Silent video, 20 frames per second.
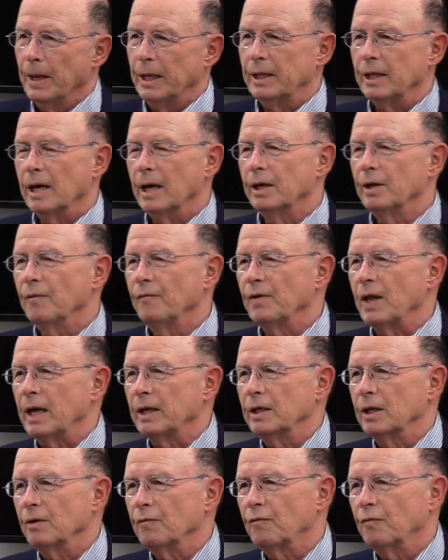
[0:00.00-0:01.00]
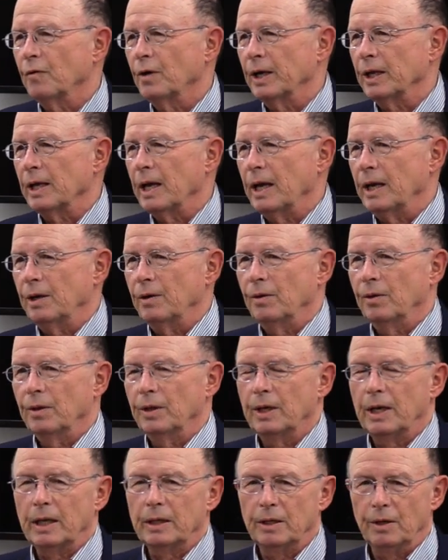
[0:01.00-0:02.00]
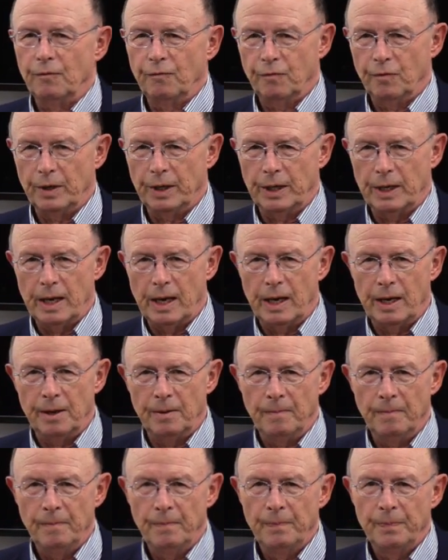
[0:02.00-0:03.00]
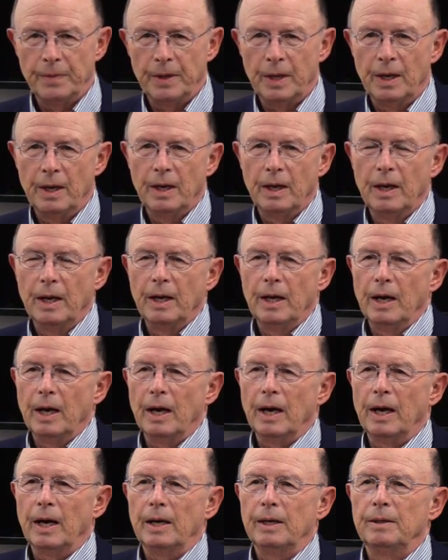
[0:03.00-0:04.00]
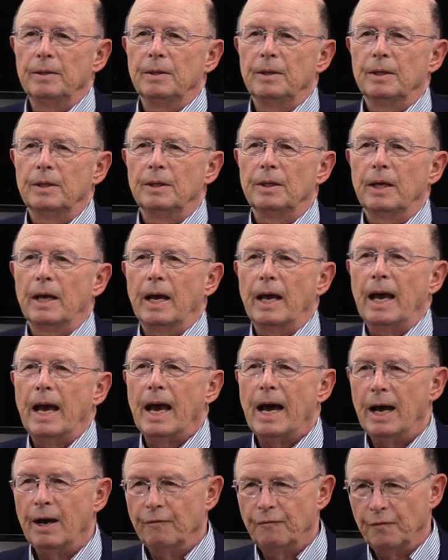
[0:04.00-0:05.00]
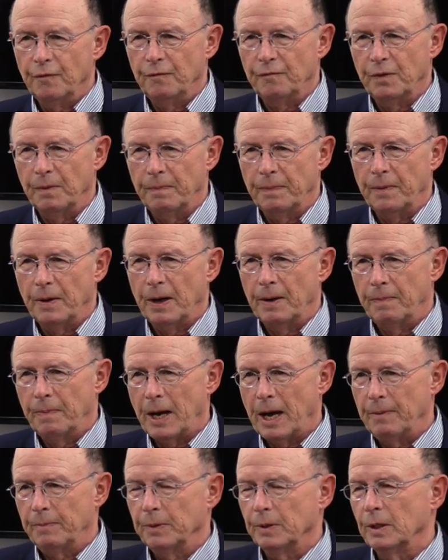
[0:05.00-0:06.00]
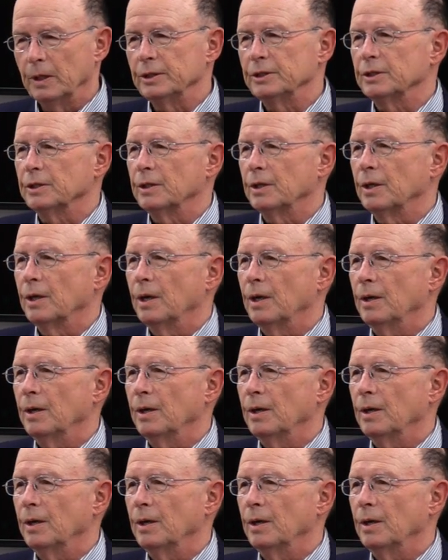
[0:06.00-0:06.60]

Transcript: By the end of 1948, early 1949, uh, half of the uh, population